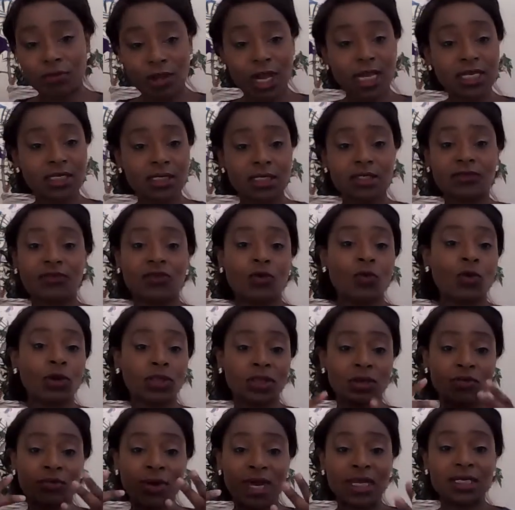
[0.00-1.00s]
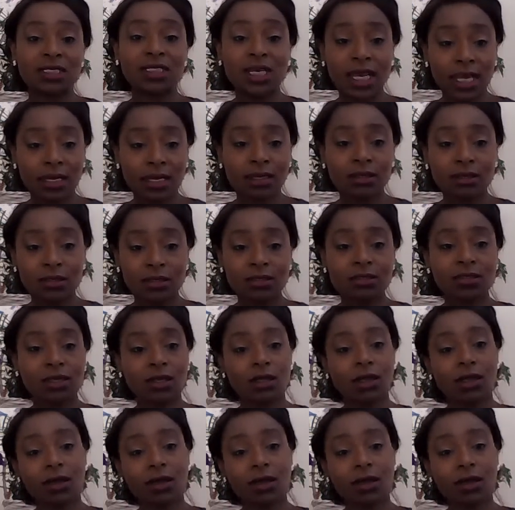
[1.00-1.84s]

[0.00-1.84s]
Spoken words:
prices for what the maintenance